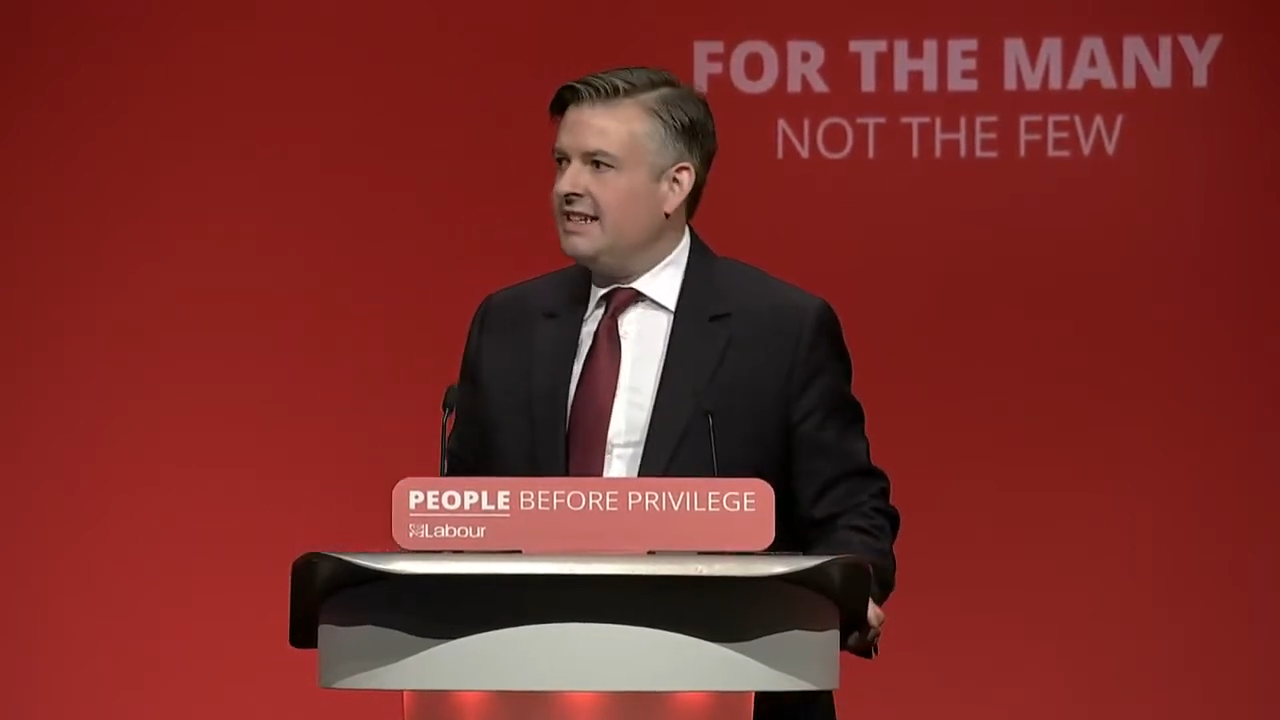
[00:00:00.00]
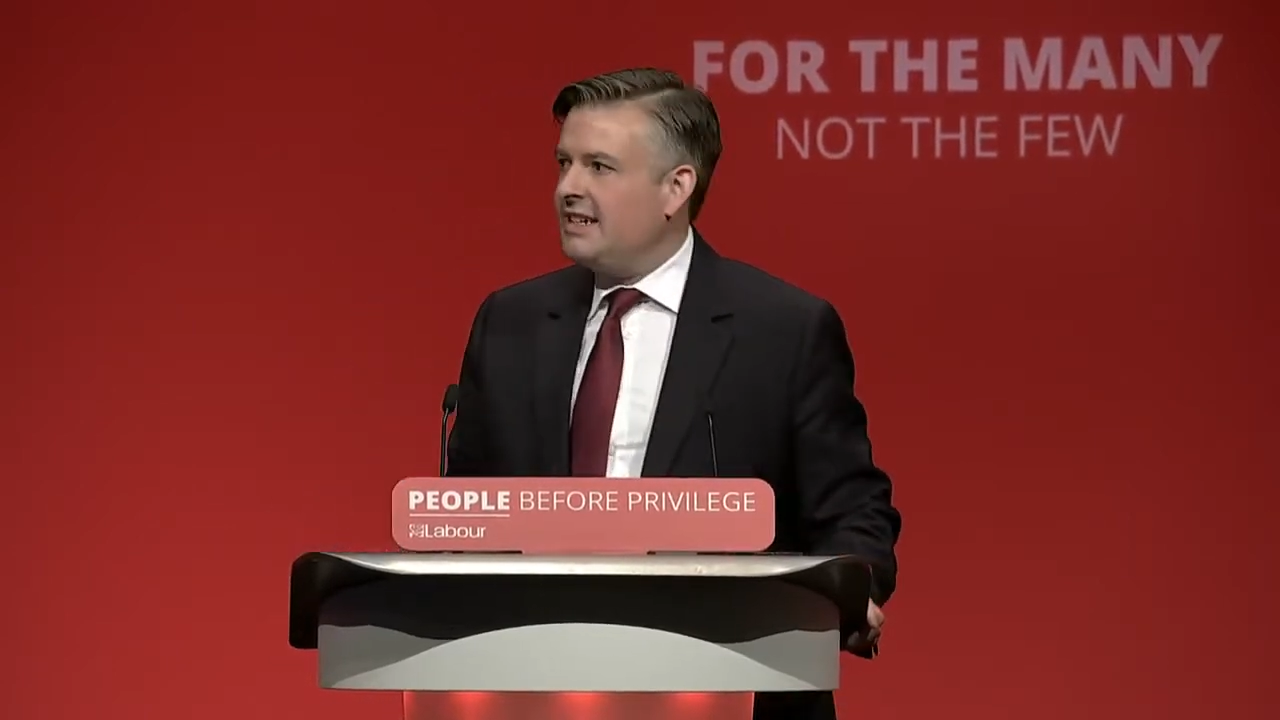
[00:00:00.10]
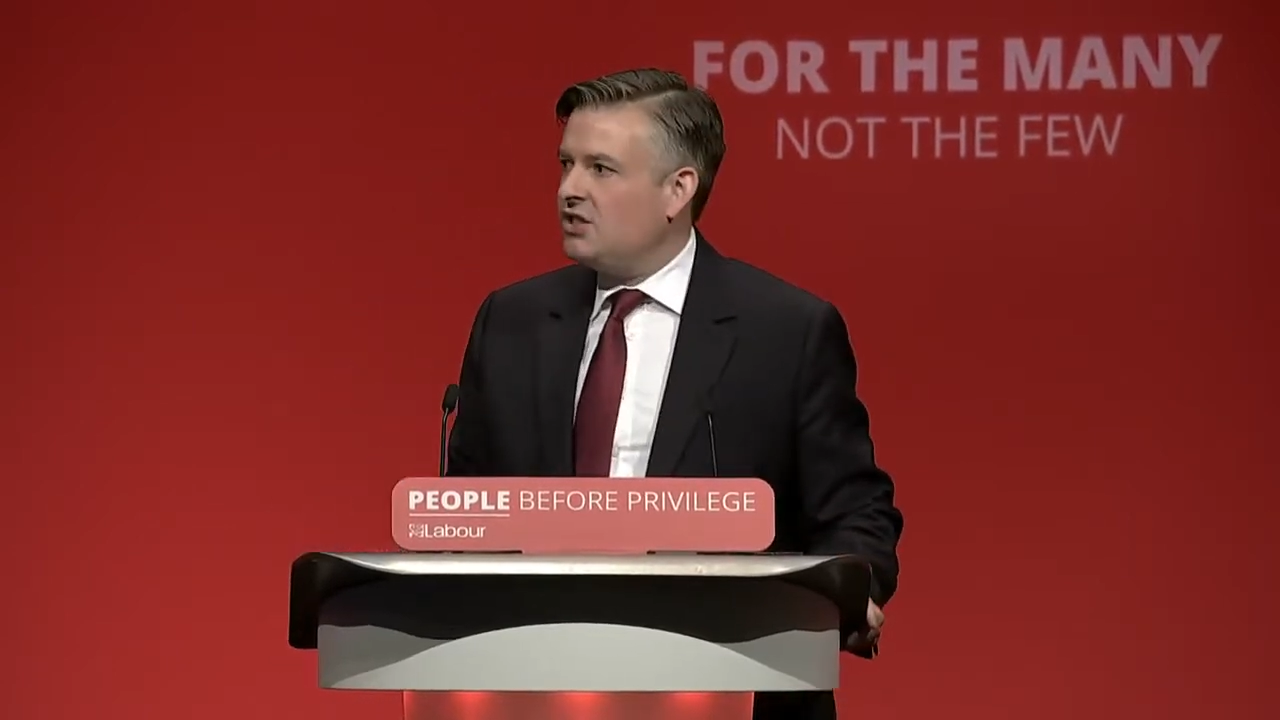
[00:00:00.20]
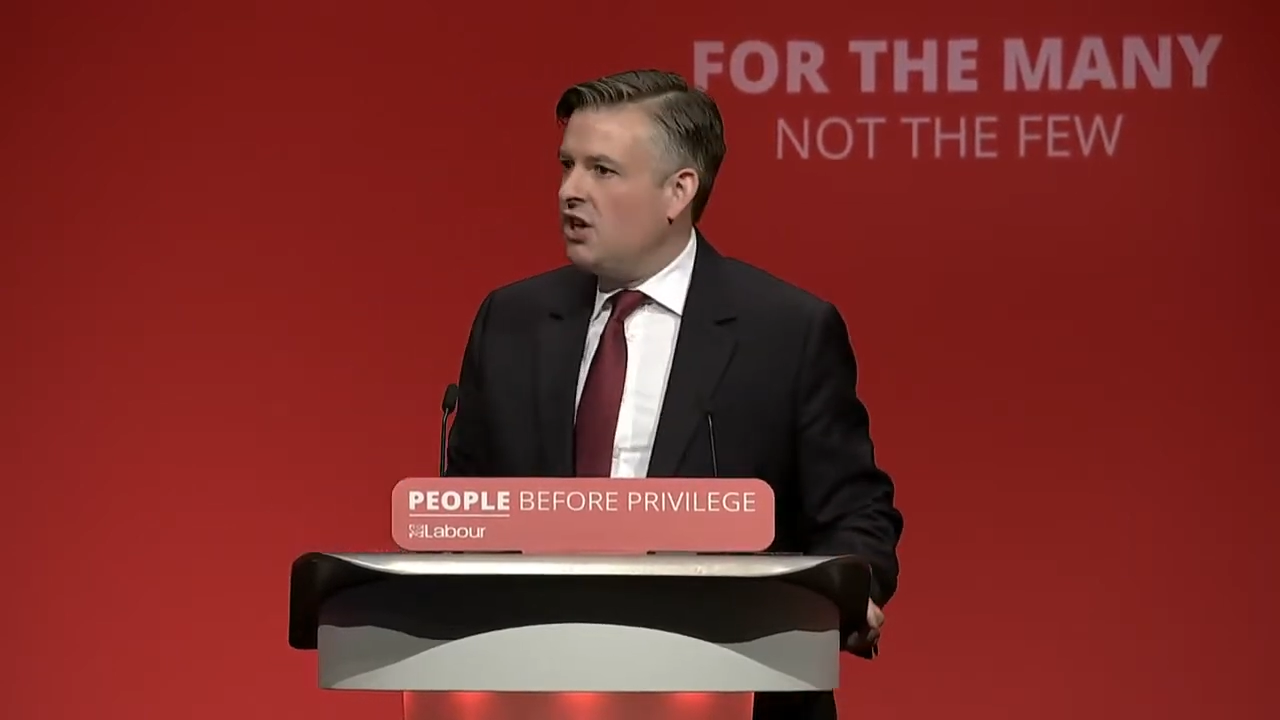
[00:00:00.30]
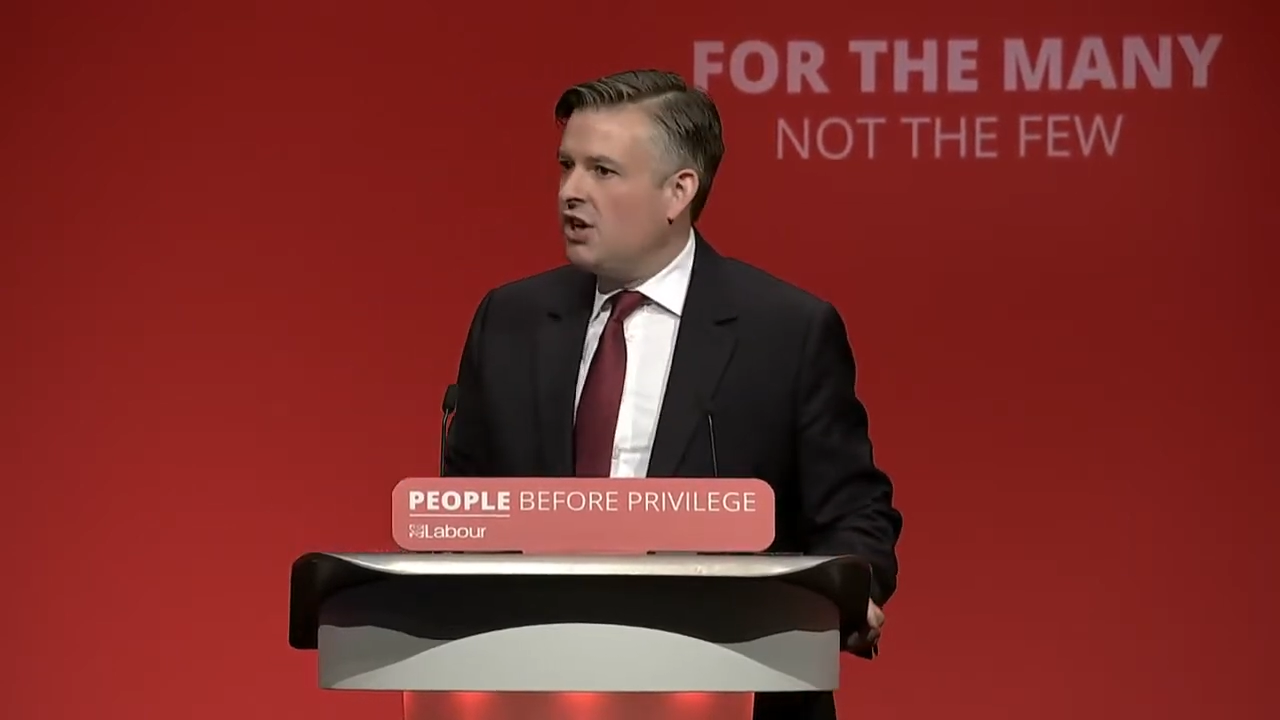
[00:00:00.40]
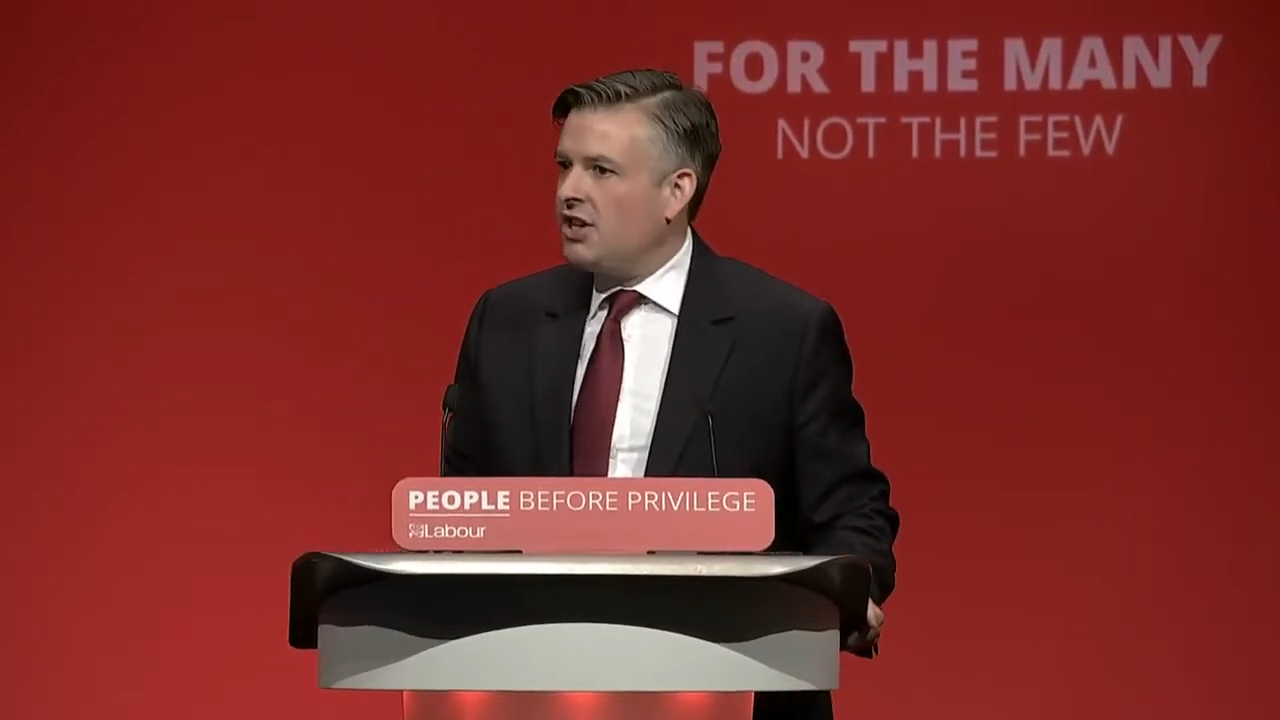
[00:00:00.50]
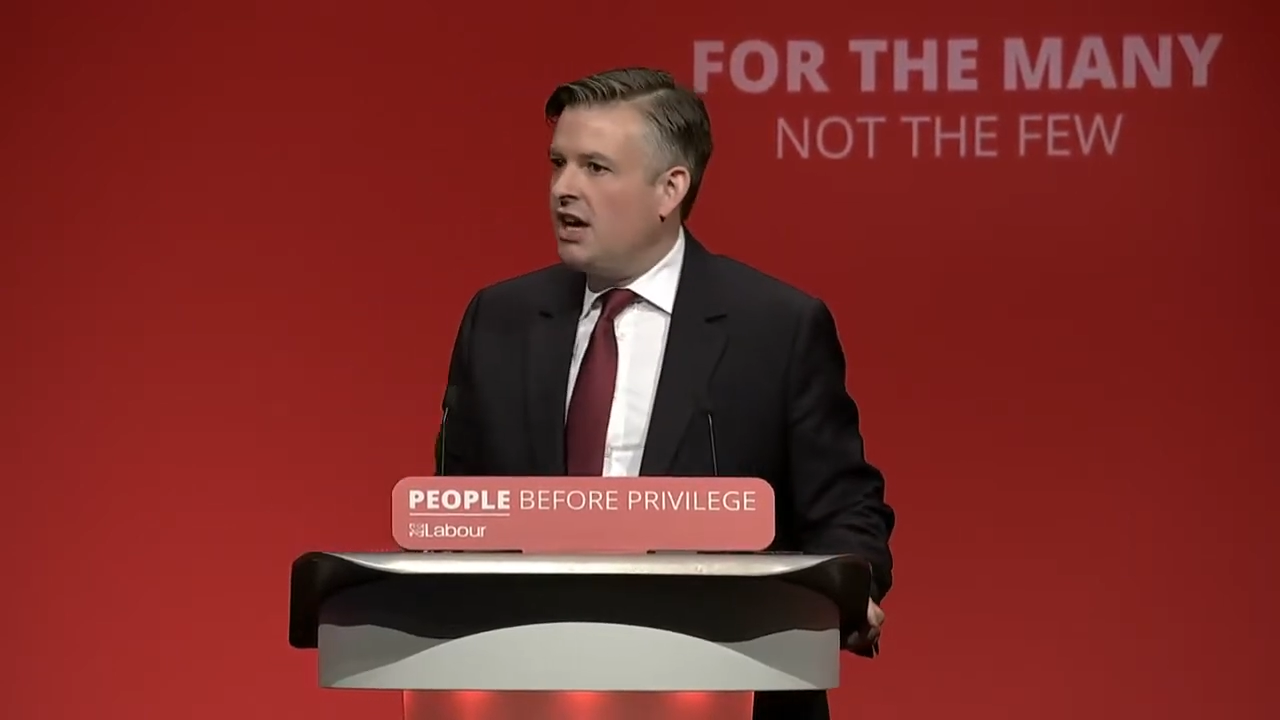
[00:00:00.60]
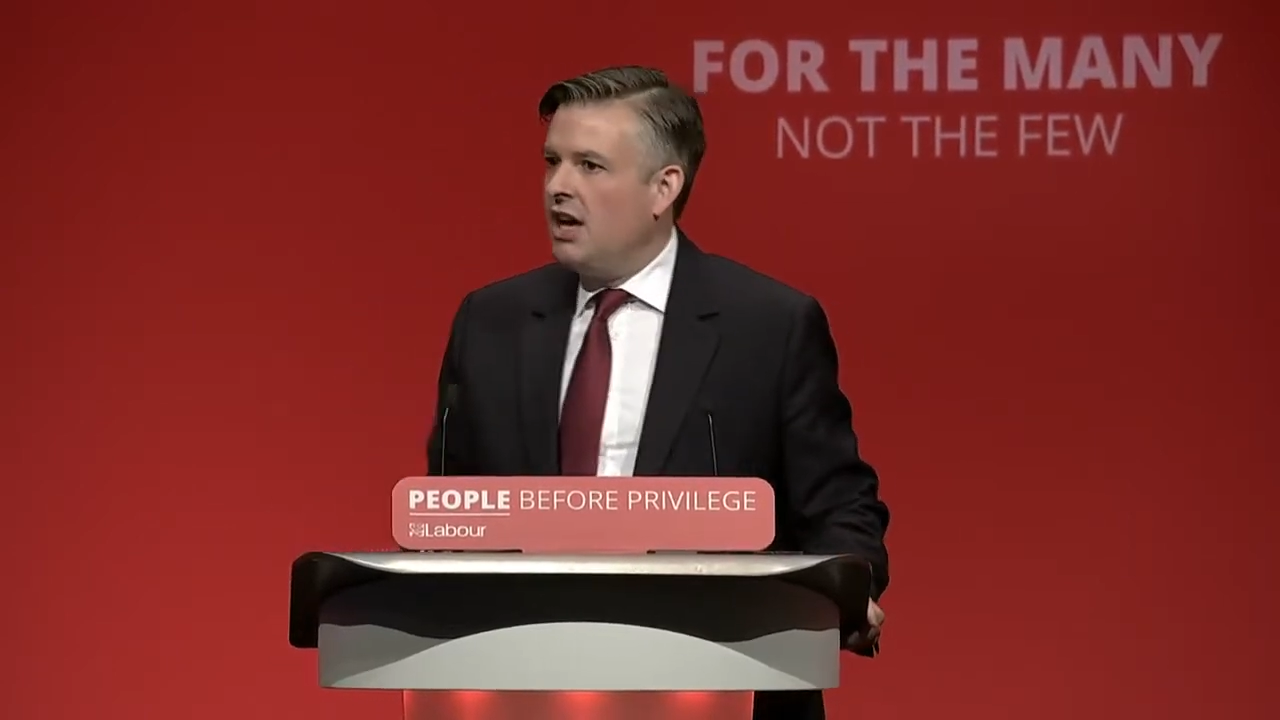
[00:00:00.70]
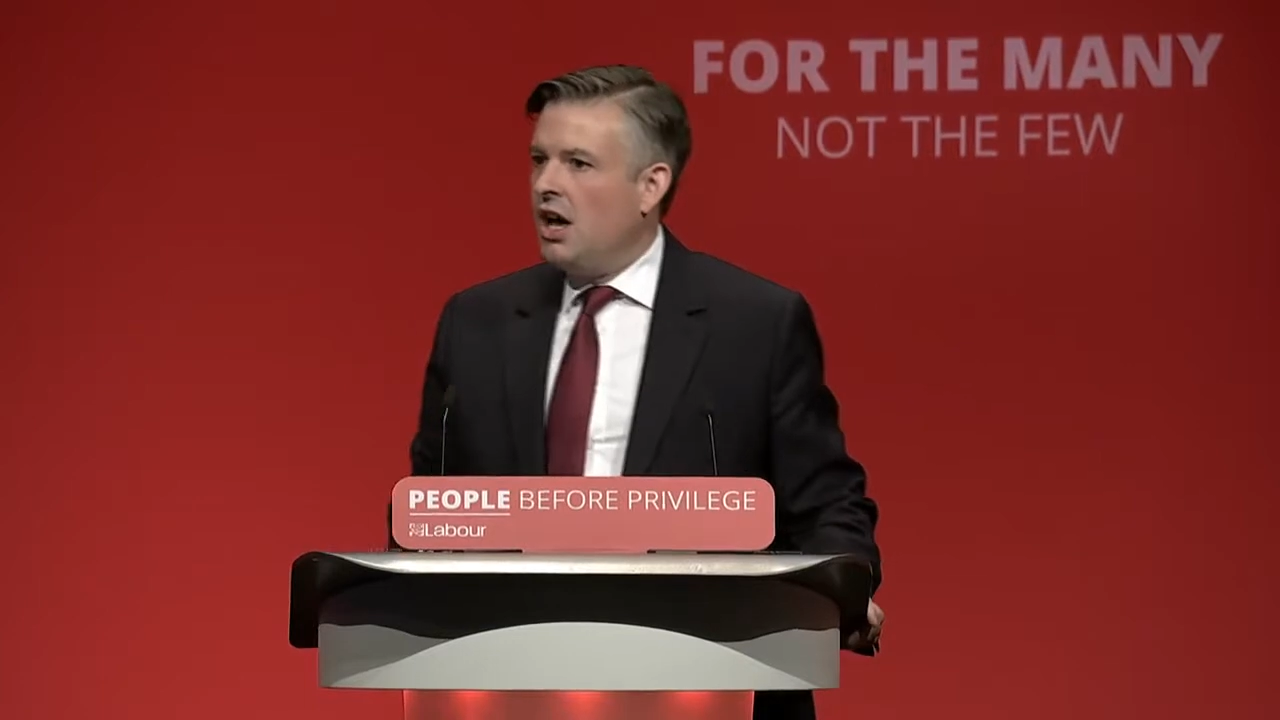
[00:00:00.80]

disorder